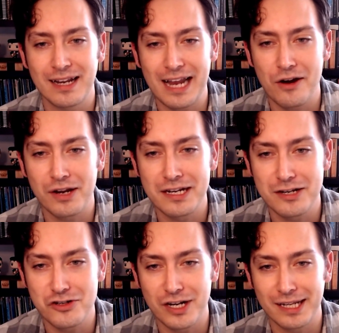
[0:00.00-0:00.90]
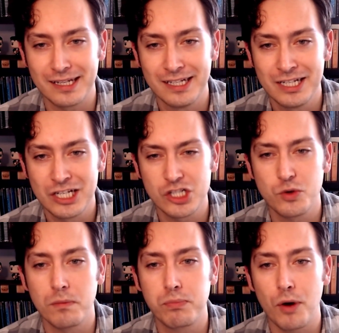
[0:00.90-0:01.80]
air conditioning to
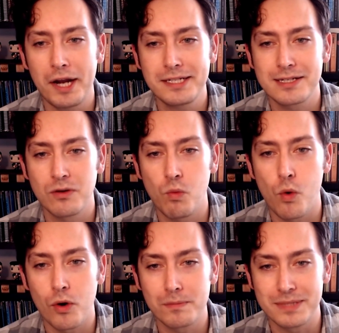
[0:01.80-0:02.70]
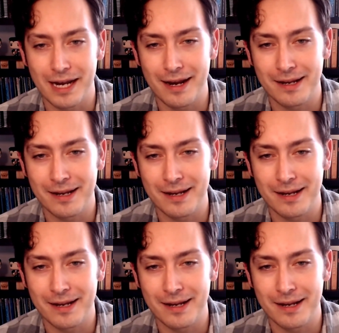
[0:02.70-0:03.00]
a bright, warm day.